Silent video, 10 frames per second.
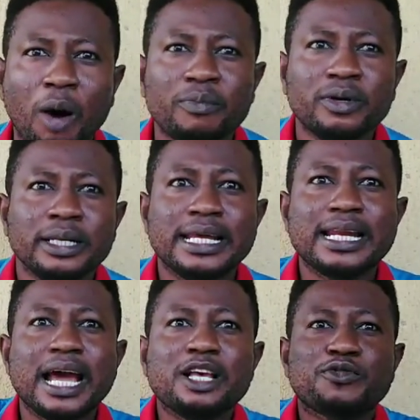come,
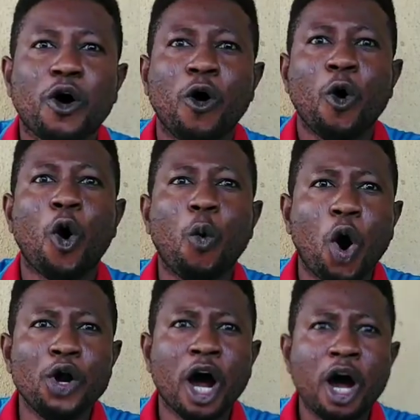then they ask for
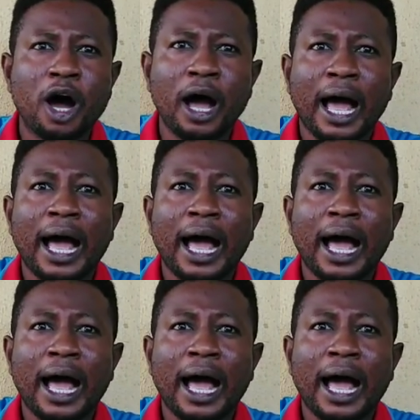owona.